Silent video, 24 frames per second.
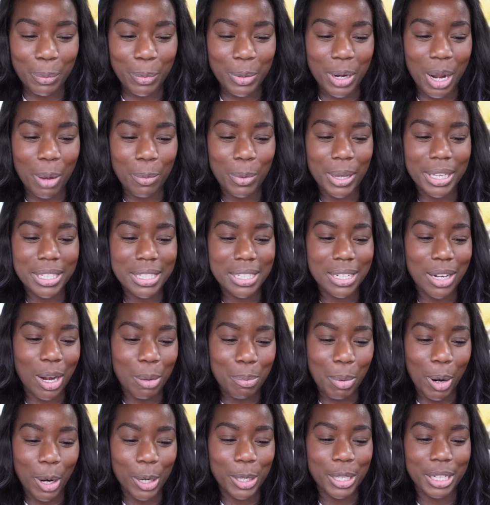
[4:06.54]
We're not wasting our
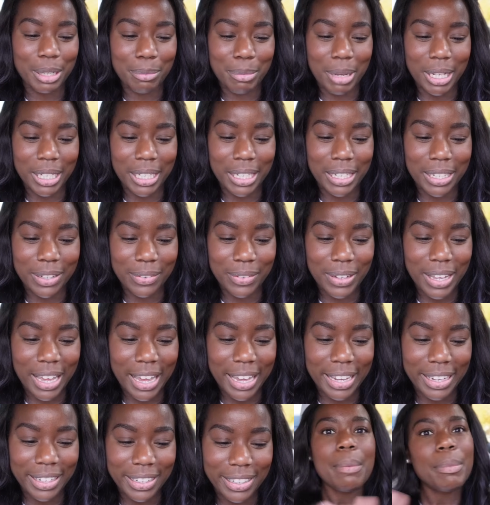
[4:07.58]
parking money,
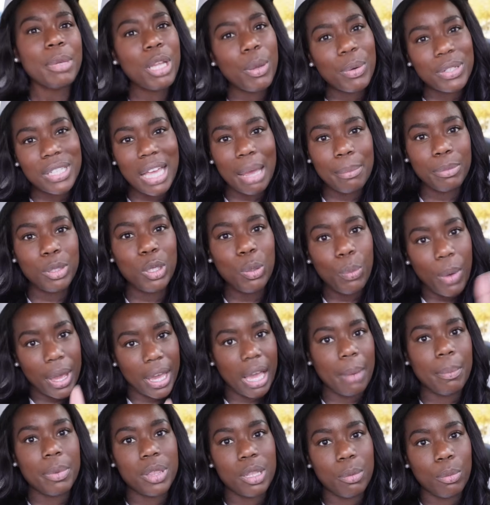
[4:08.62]
okay? Let me know what time you wake
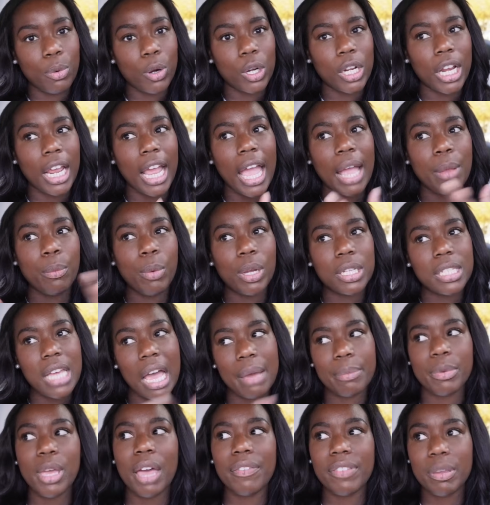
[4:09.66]
up in the morning and what
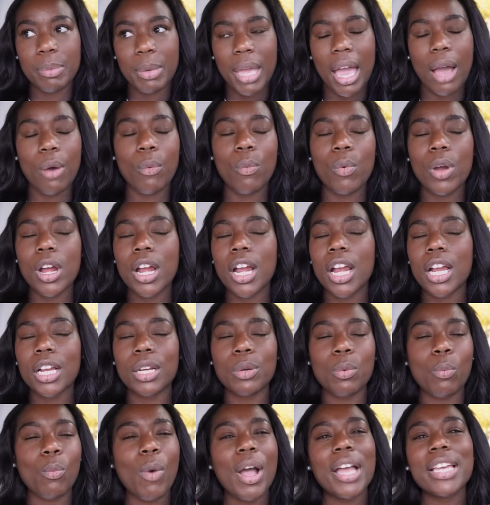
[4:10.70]
time you have to be at work.
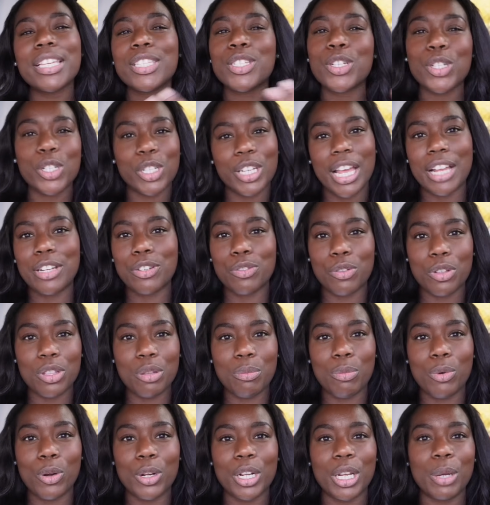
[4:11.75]
What is your schedule in the
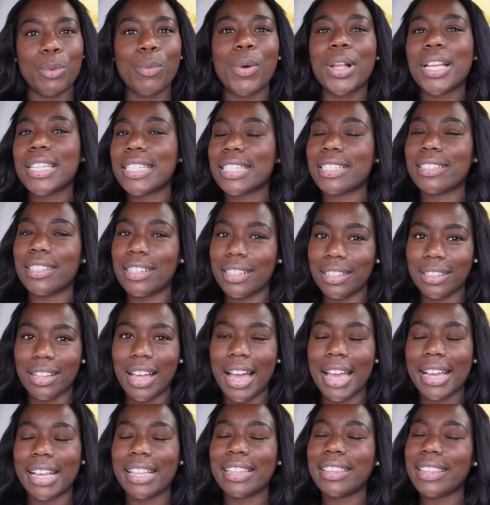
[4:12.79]
morning? What does it look
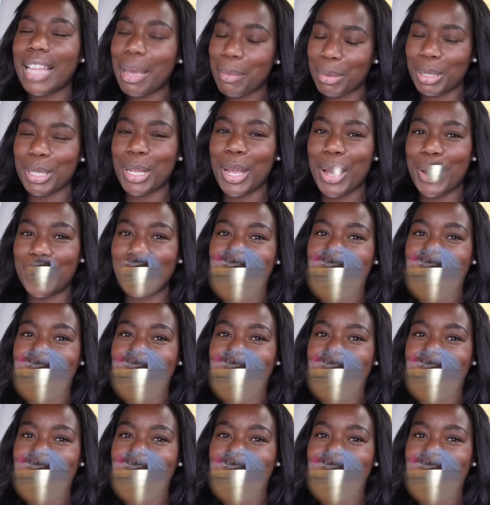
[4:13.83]
like? Let me know